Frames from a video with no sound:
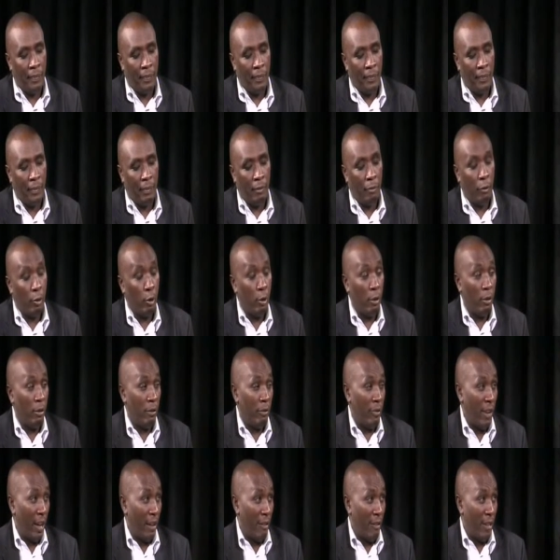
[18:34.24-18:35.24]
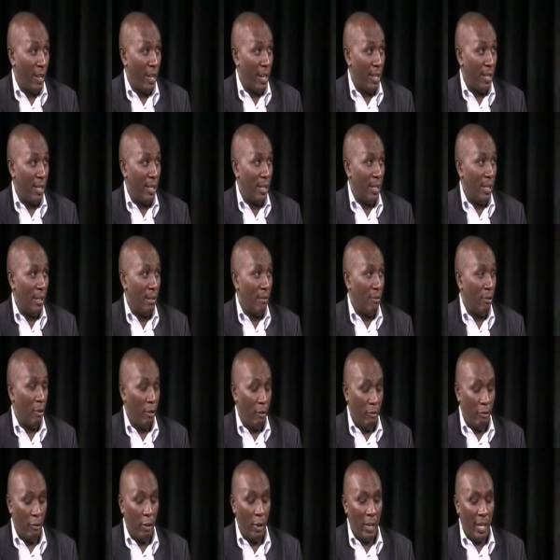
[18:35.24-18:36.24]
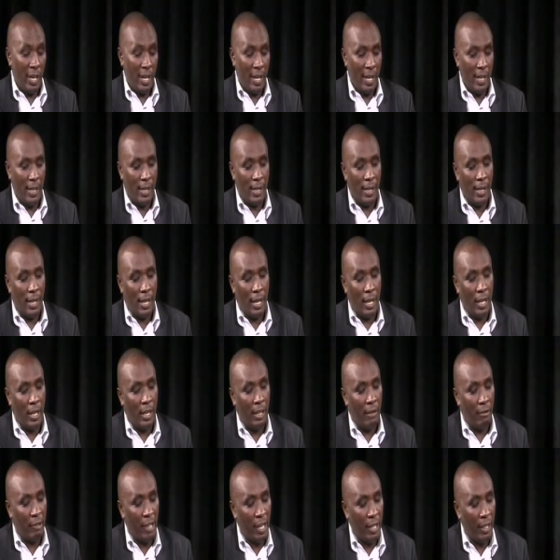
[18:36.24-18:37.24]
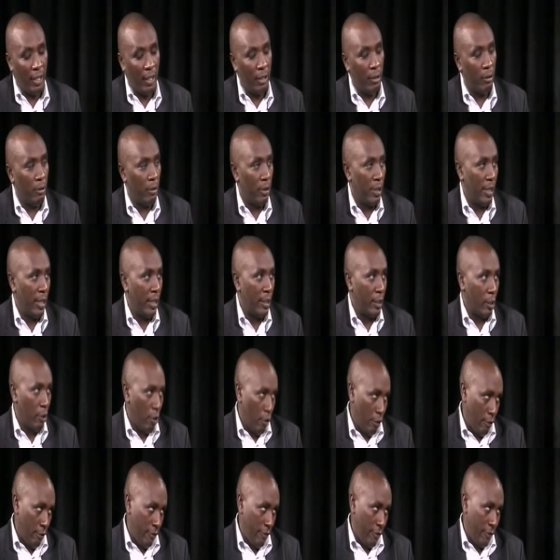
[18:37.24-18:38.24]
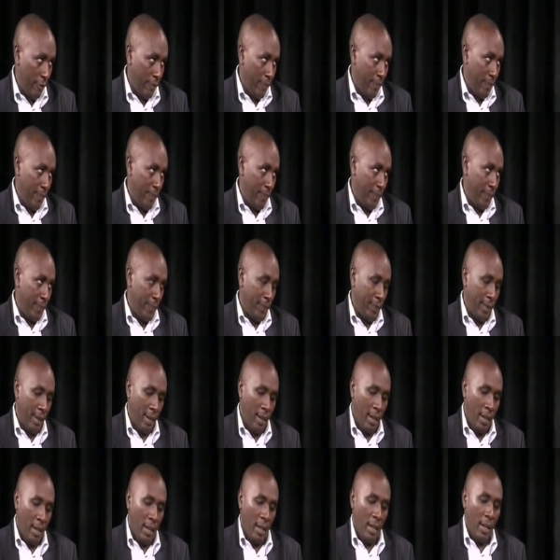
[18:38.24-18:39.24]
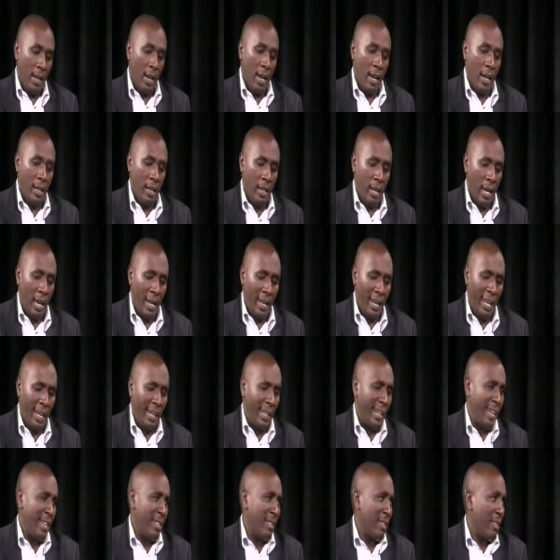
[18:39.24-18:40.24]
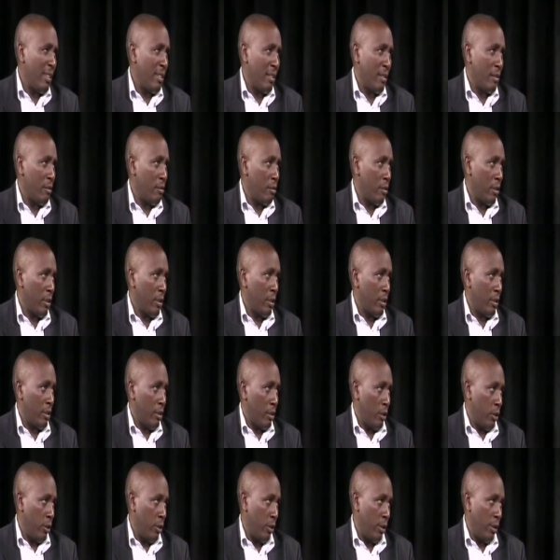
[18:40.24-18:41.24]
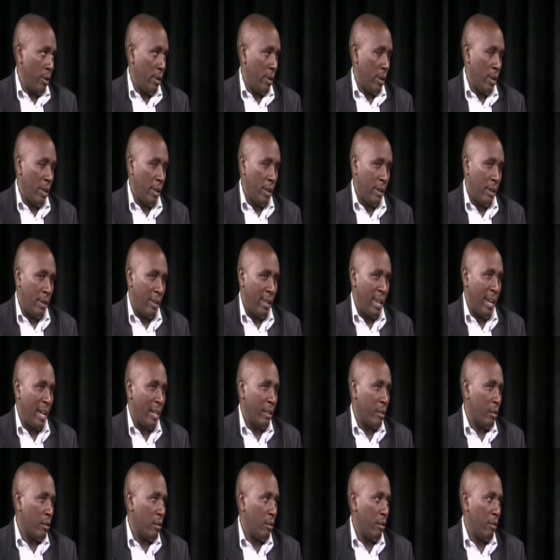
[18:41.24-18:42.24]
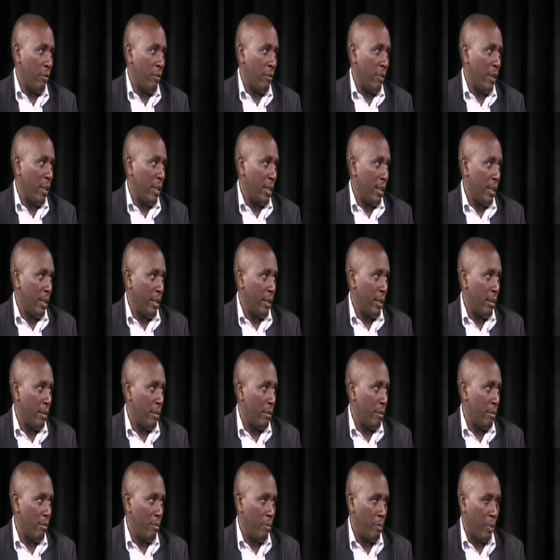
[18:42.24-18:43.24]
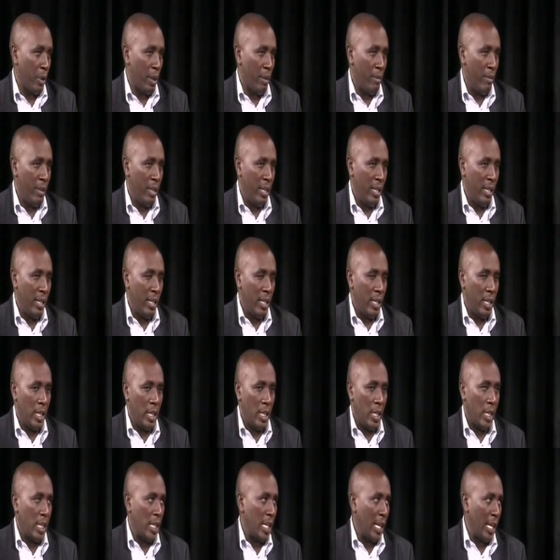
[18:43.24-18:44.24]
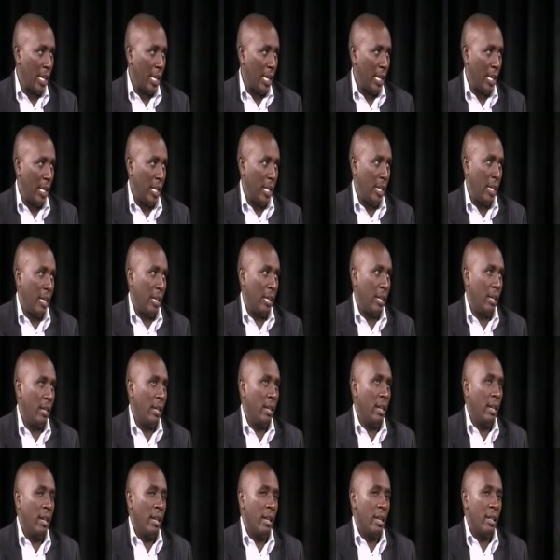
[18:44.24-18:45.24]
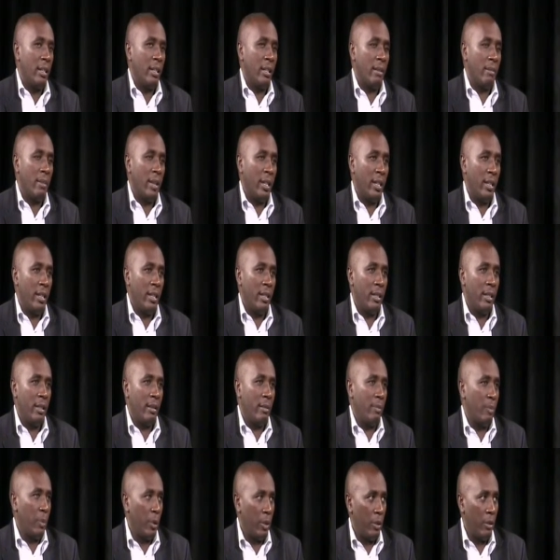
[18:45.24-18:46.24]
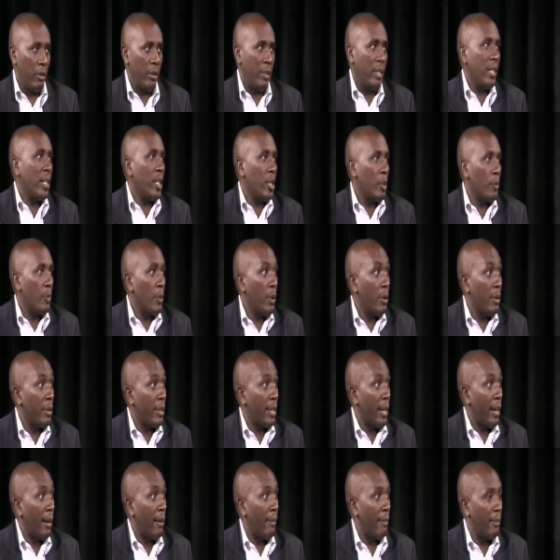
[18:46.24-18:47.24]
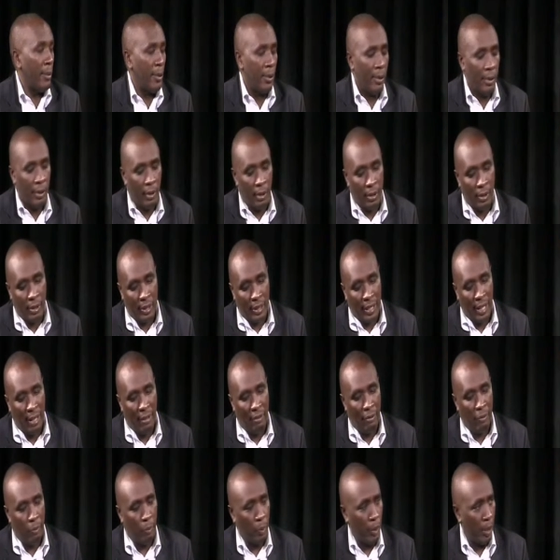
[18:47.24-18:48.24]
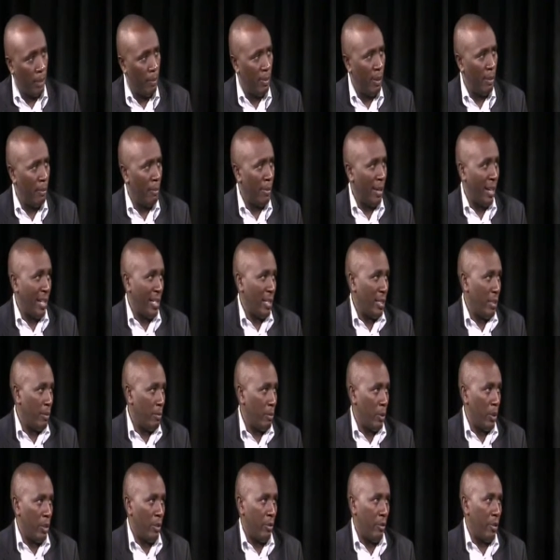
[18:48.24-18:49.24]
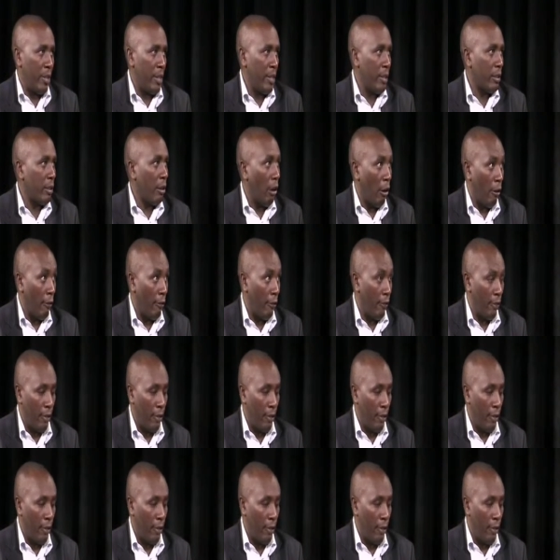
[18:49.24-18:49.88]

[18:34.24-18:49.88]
for 4 years, and running nose and cough. And I guess this is not that cough that is probably sickening, someone is producing sputum or stuff, probably mild, moderate cough